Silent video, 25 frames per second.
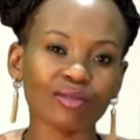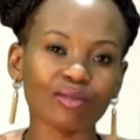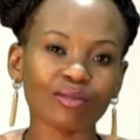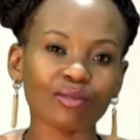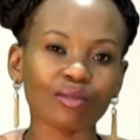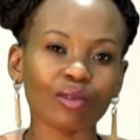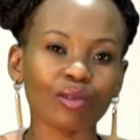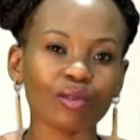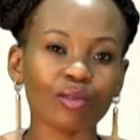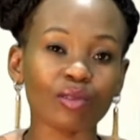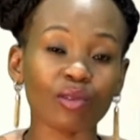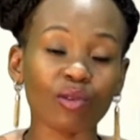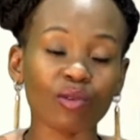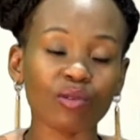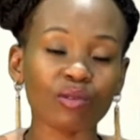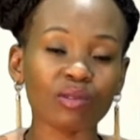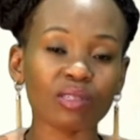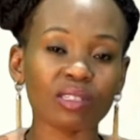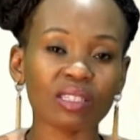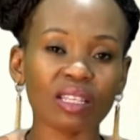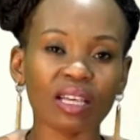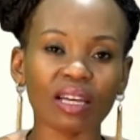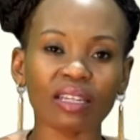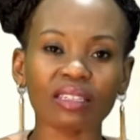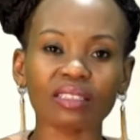you know,
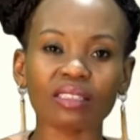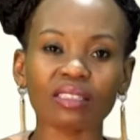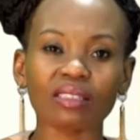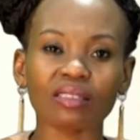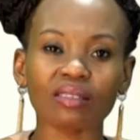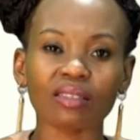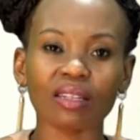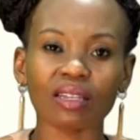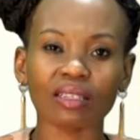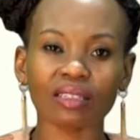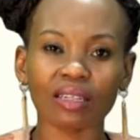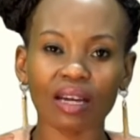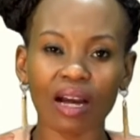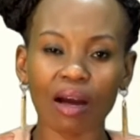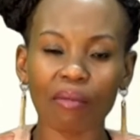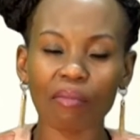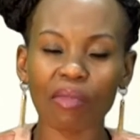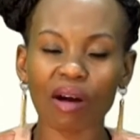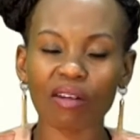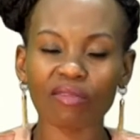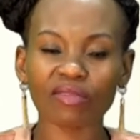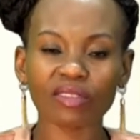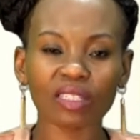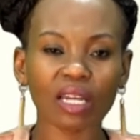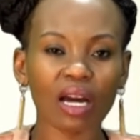those that come
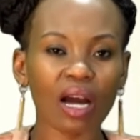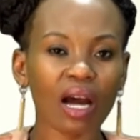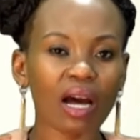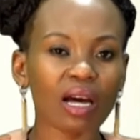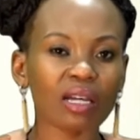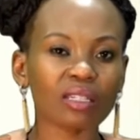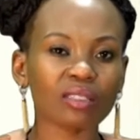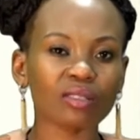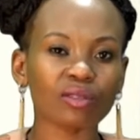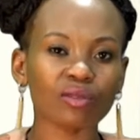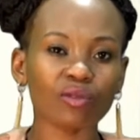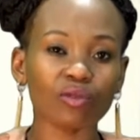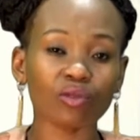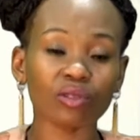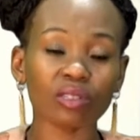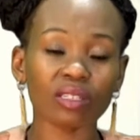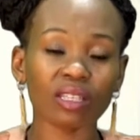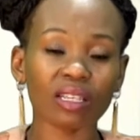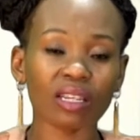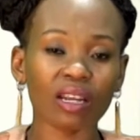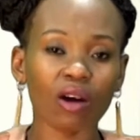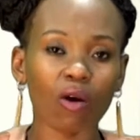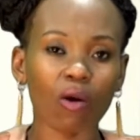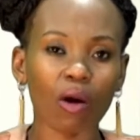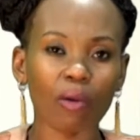after us, those
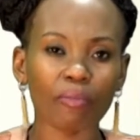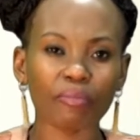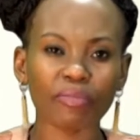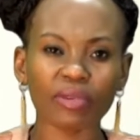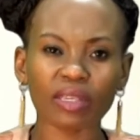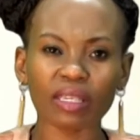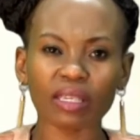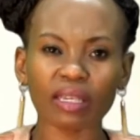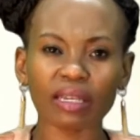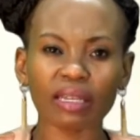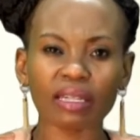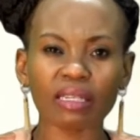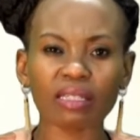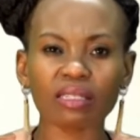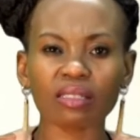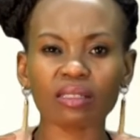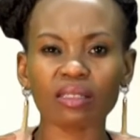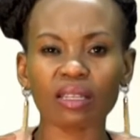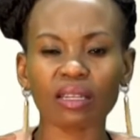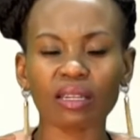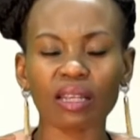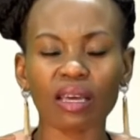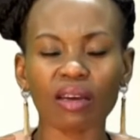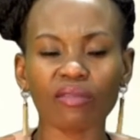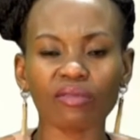that are our peers
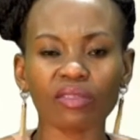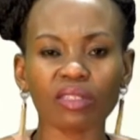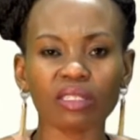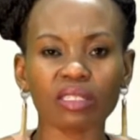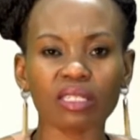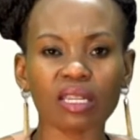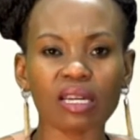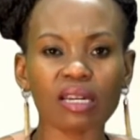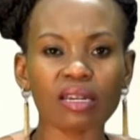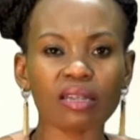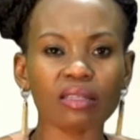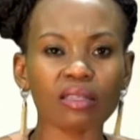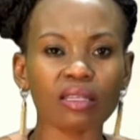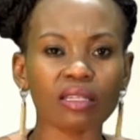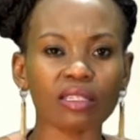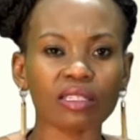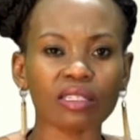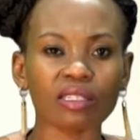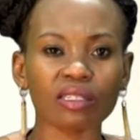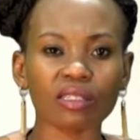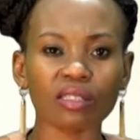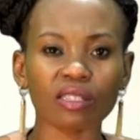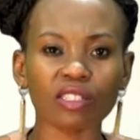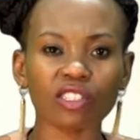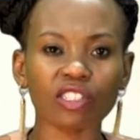that haven't taken the
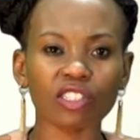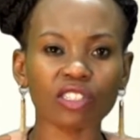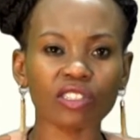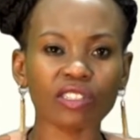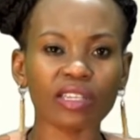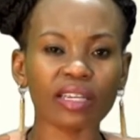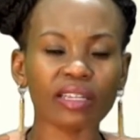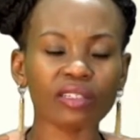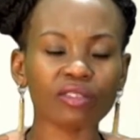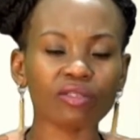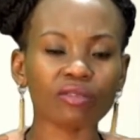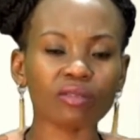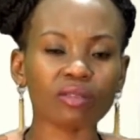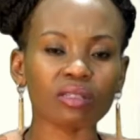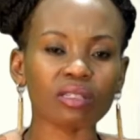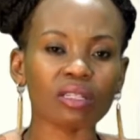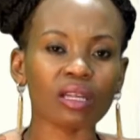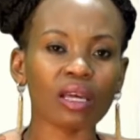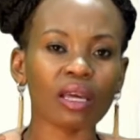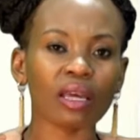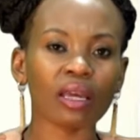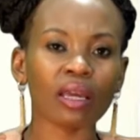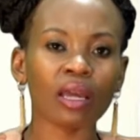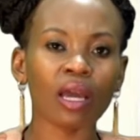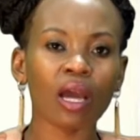decision yet, to
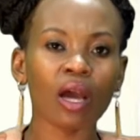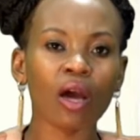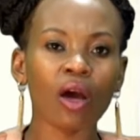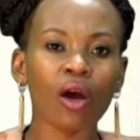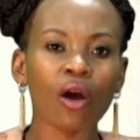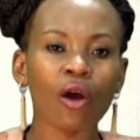say,